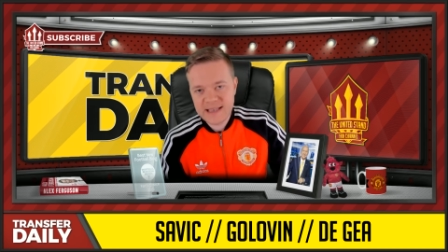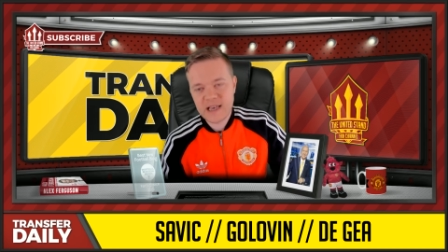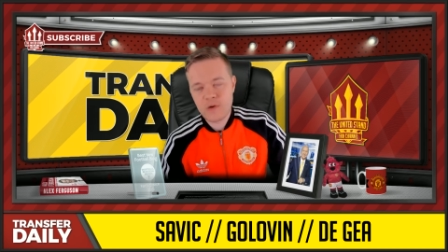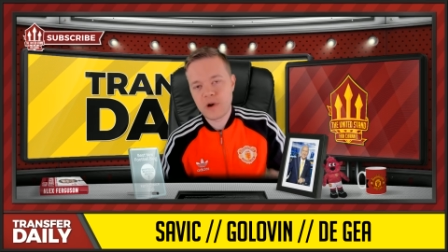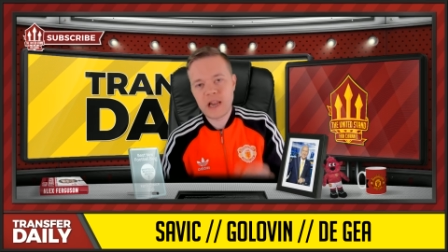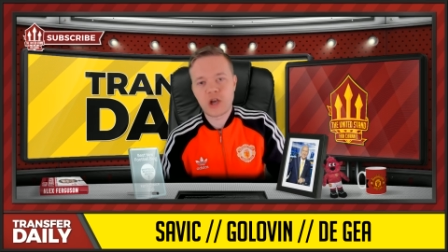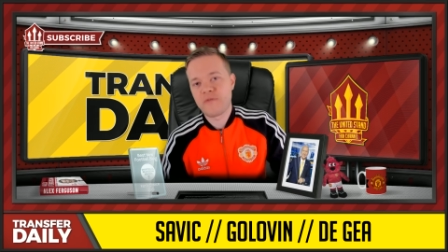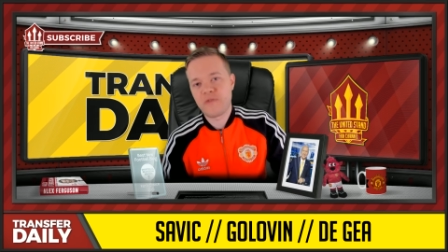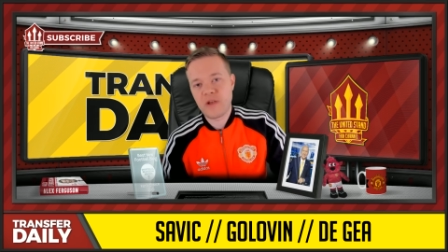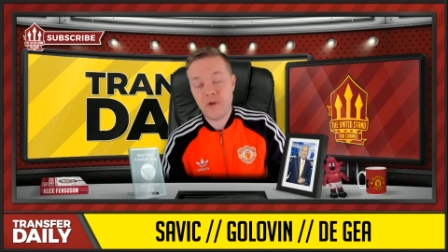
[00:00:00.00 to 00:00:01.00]
So we're going to
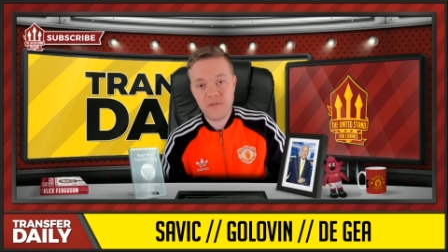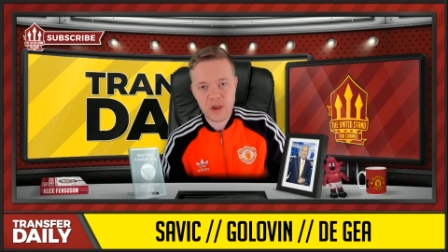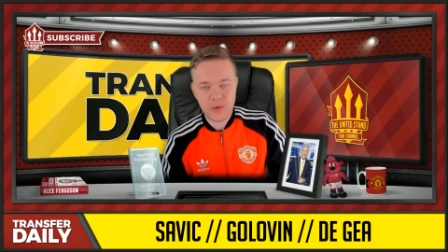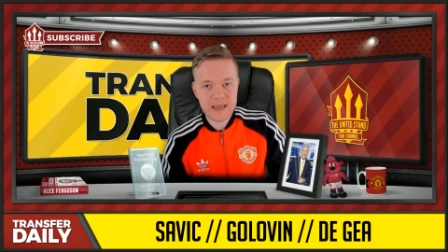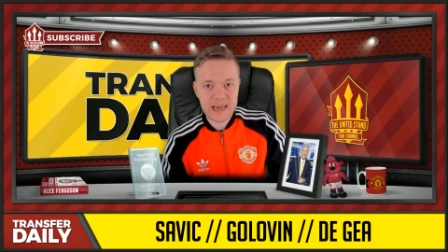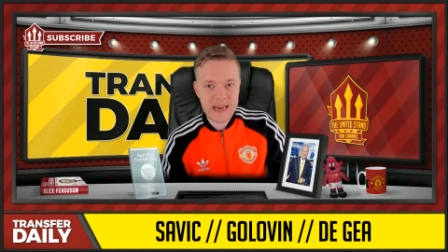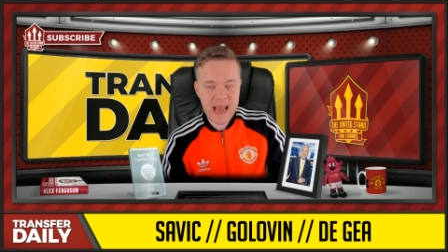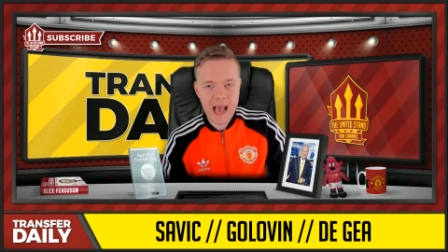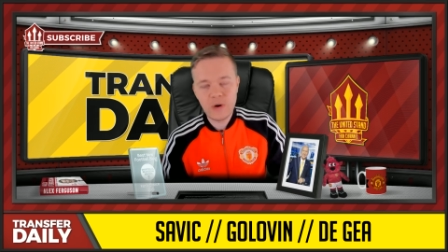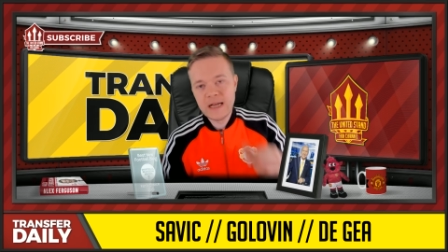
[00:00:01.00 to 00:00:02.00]
cover it very, very quickly
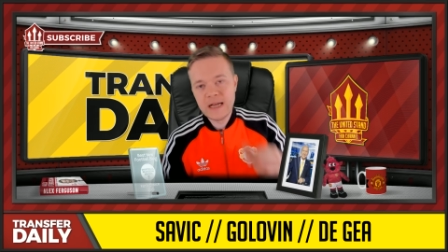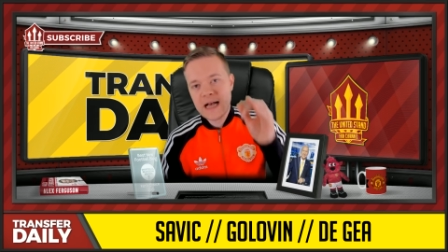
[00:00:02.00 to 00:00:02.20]
now.